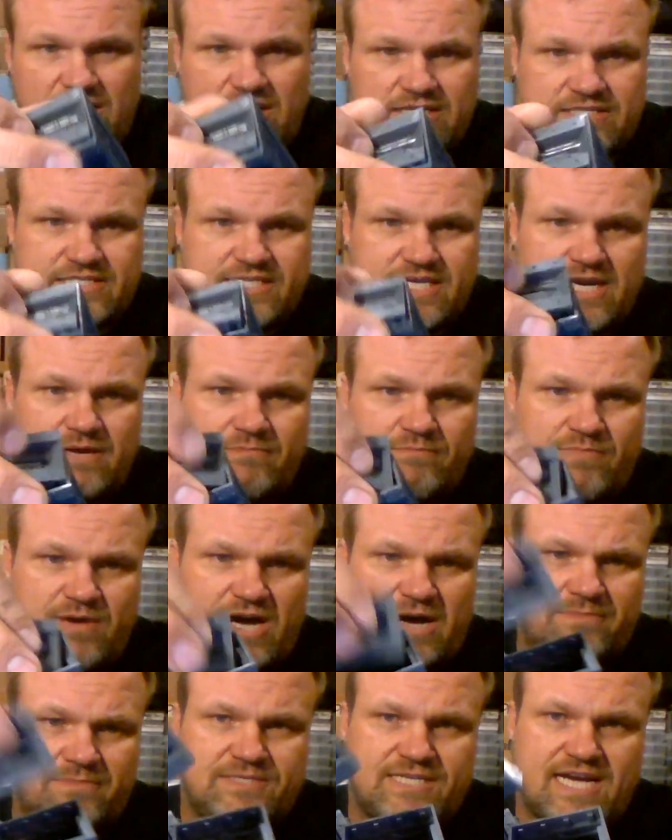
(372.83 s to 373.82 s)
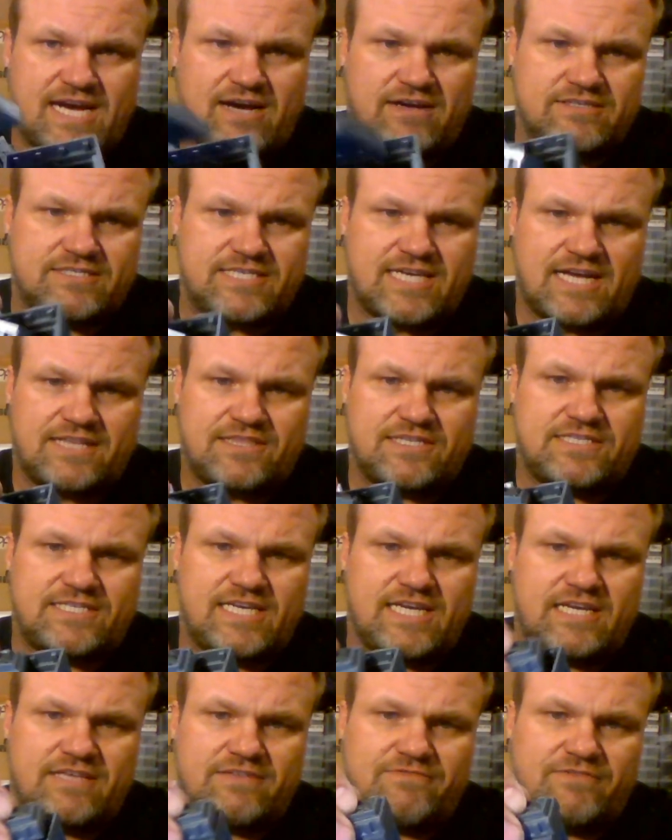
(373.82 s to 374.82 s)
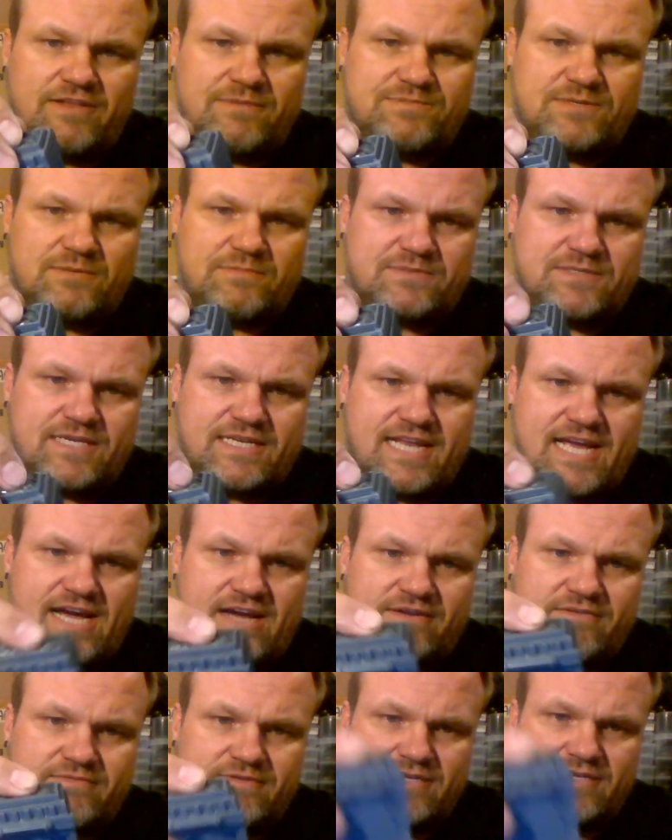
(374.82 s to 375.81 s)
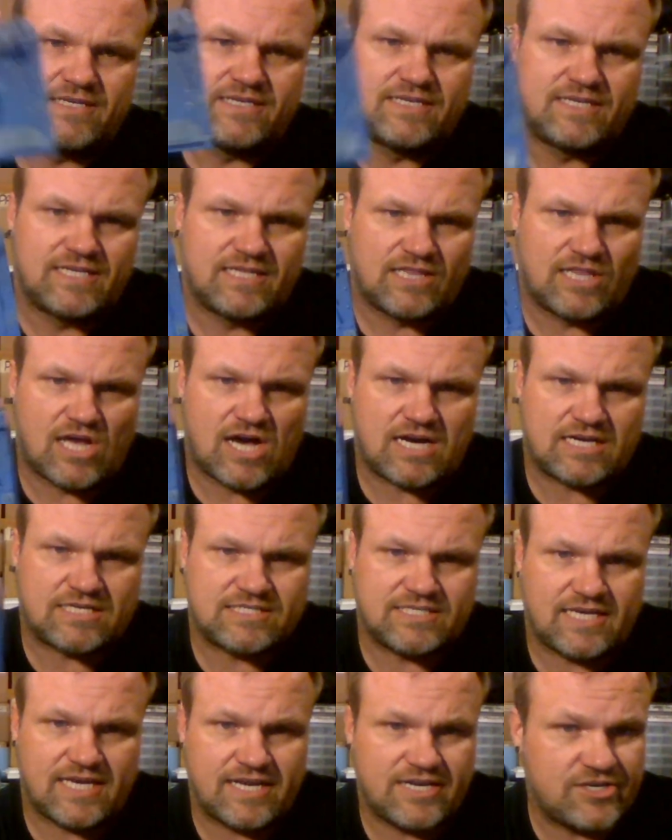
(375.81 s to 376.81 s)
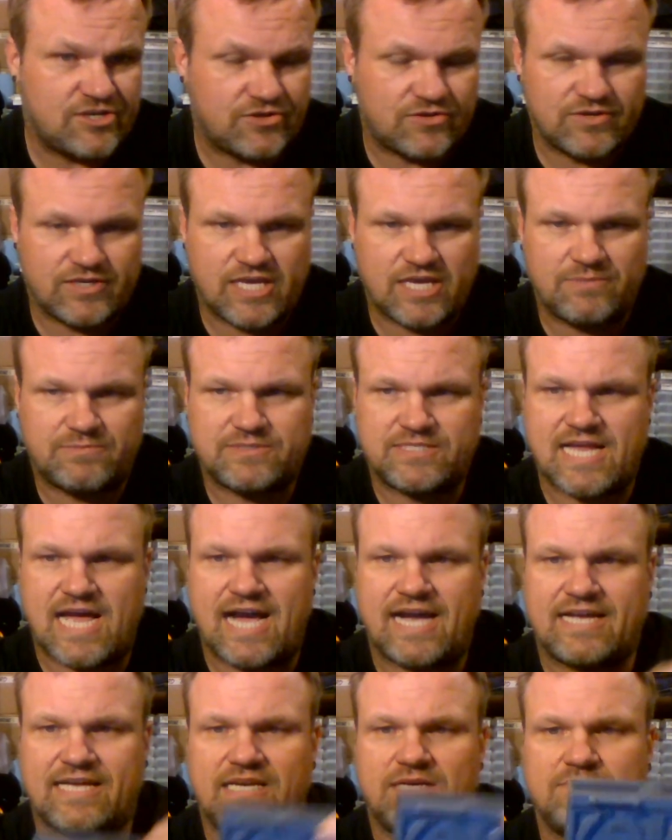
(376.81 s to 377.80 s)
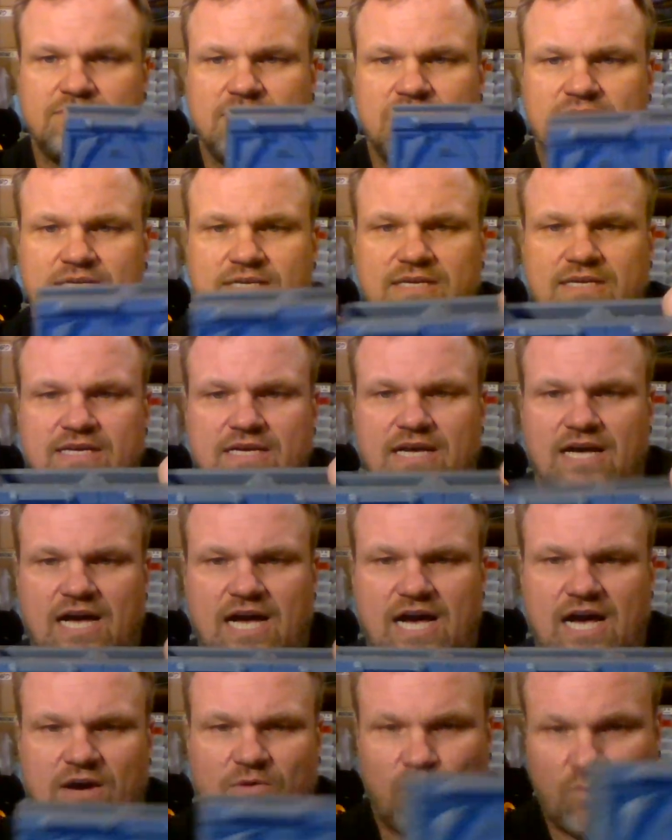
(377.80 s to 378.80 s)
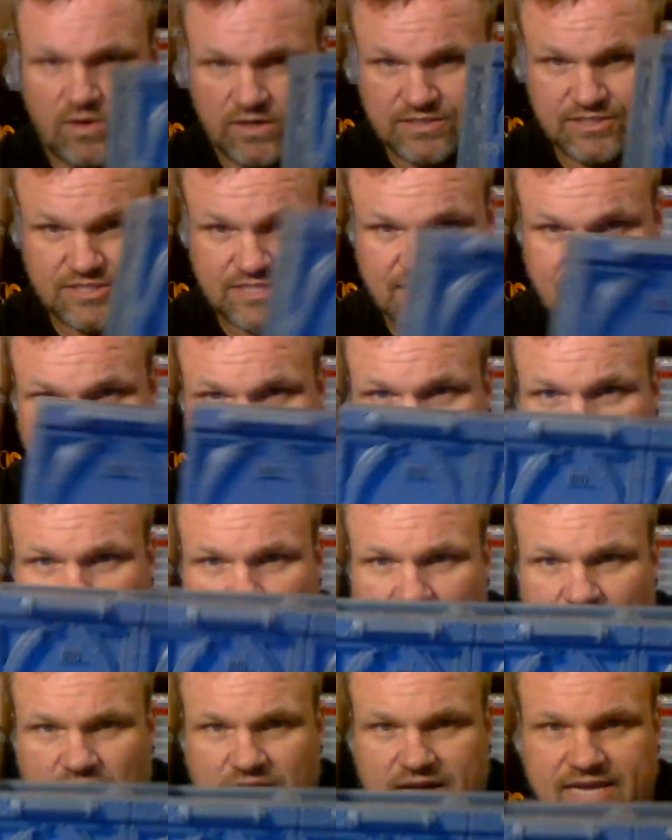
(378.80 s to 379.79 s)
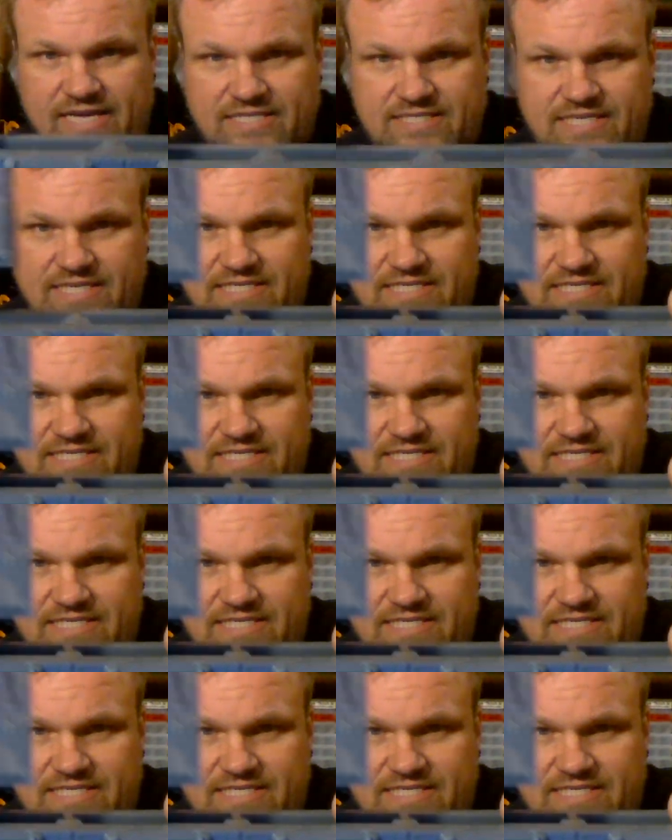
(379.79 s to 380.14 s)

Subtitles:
concept, pops out, it's got the teeth, flips upside down, locks in, and you can keep stacking them. One single wall is